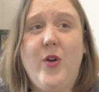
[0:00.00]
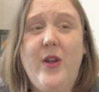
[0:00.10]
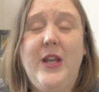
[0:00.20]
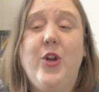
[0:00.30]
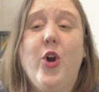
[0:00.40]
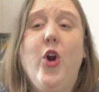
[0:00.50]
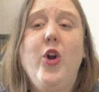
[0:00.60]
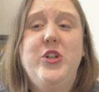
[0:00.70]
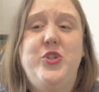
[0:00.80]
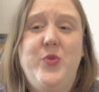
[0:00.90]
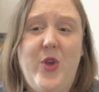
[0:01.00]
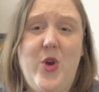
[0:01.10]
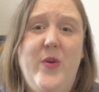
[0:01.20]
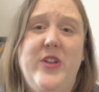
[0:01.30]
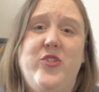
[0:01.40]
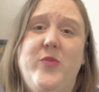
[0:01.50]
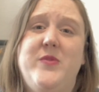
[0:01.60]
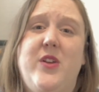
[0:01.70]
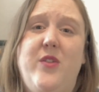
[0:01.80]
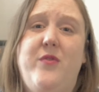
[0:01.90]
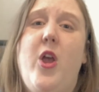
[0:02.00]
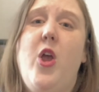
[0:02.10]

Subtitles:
encourage you though, in terms of